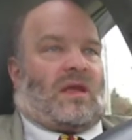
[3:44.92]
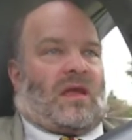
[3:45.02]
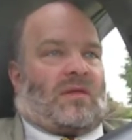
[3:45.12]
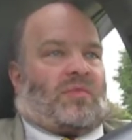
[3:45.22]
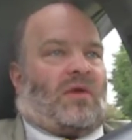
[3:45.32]

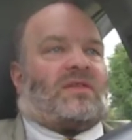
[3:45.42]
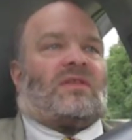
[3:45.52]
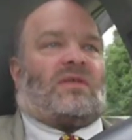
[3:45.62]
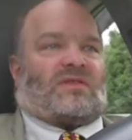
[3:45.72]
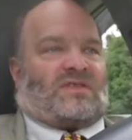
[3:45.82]
And both
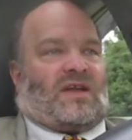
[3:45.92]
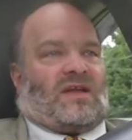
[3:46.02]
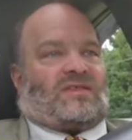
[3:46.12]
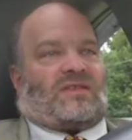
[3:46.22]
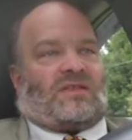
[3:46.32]
of those
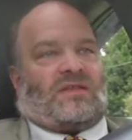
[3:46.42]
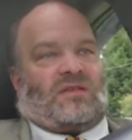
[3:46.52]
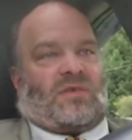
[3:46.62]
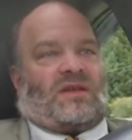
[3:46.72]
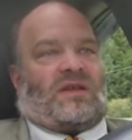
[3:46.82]
nights,
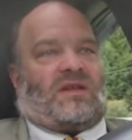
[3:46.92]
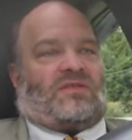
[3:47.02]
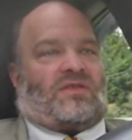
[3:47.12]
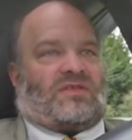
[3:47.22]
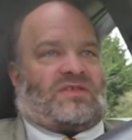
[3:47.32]
the Monday
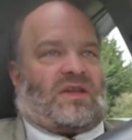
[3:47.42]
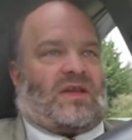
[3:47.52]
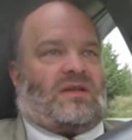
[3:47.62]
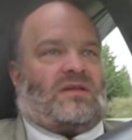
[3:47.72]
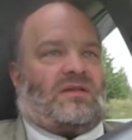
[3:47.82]
and Tuesday,